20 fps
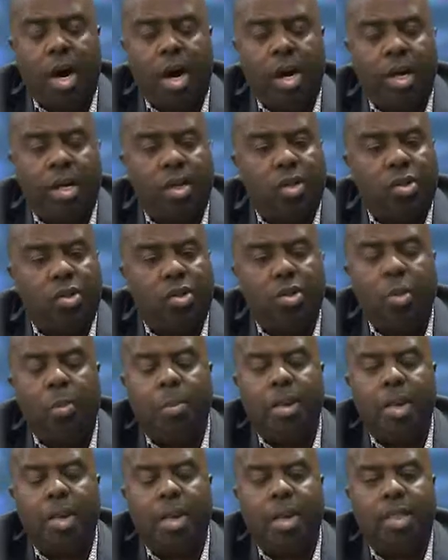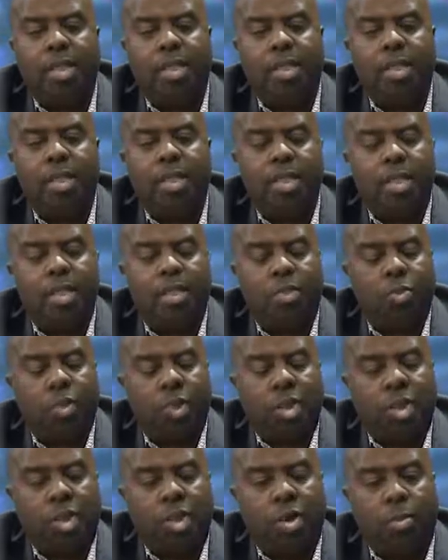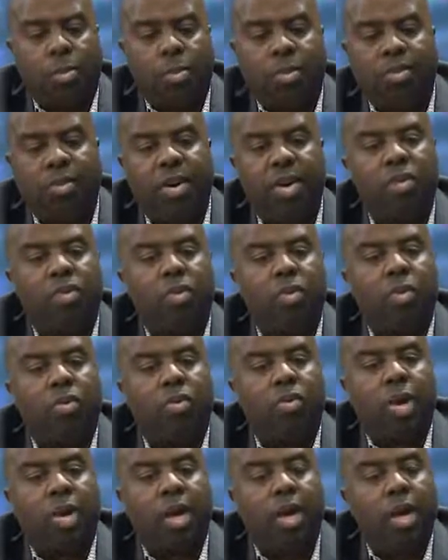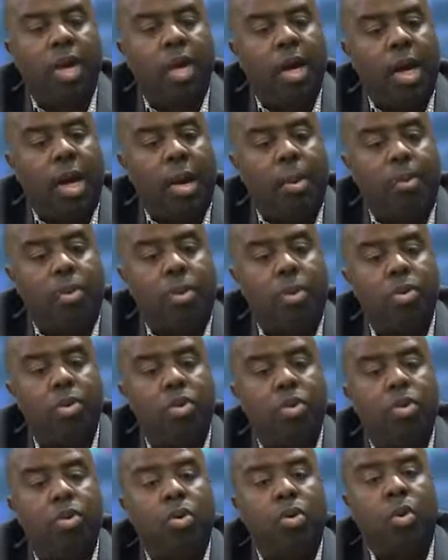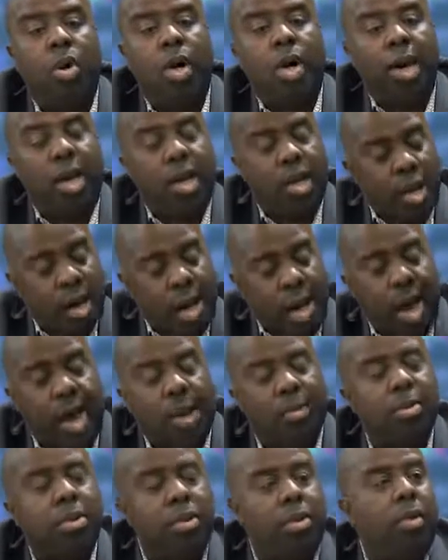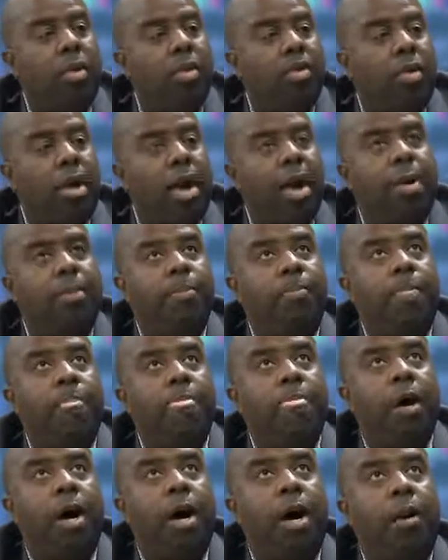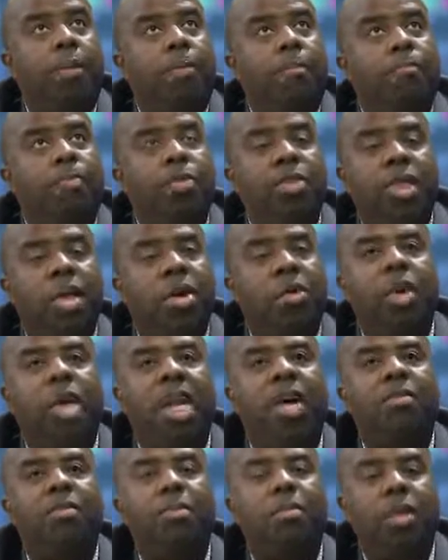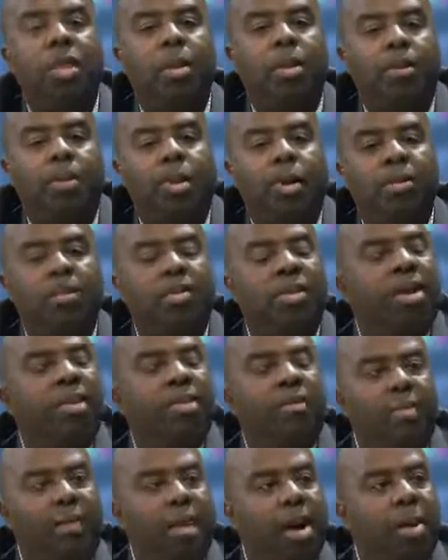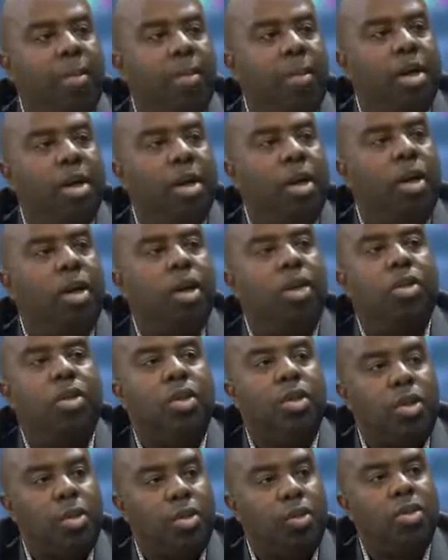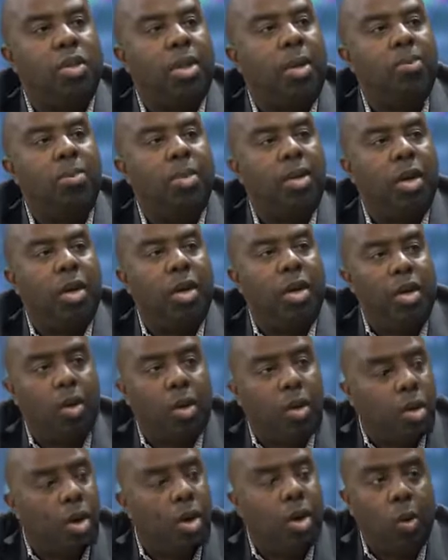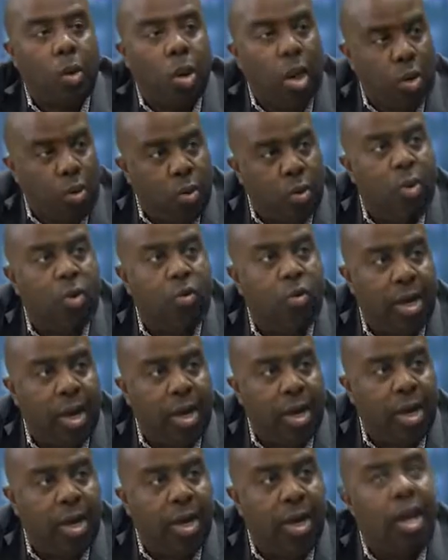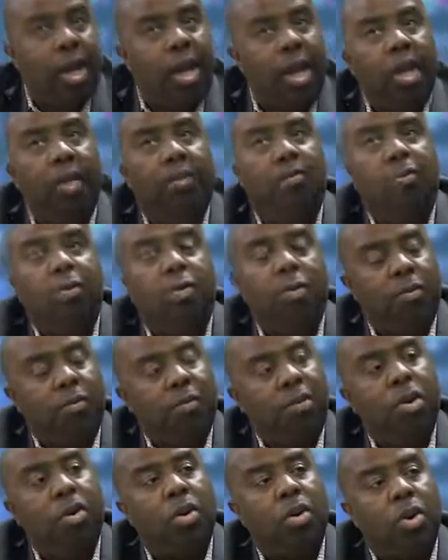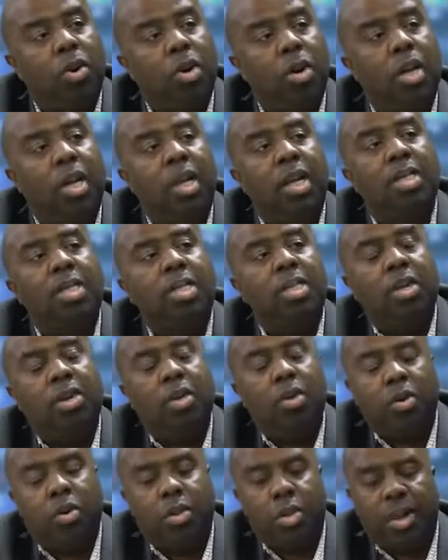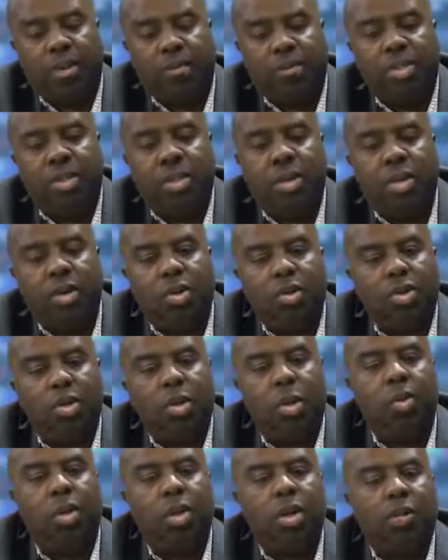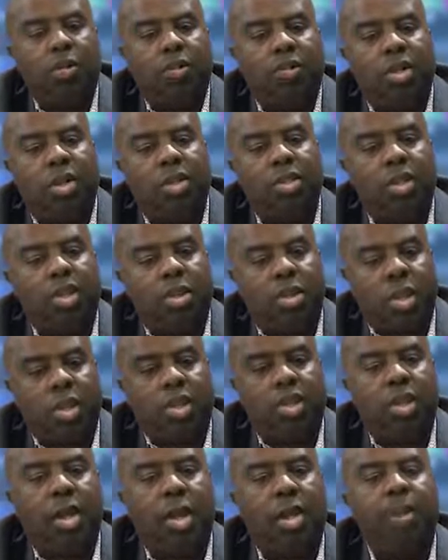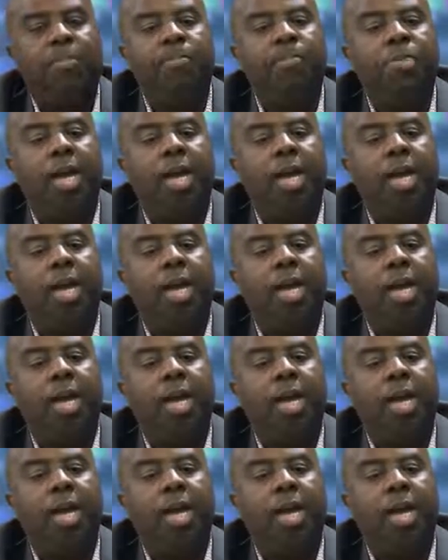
in so many instances within her professional career and personal, and you're absolutely right. There will never be the perfect environment to do something good or great. If you feel good and if it's in your soul and you feel it's a good thing,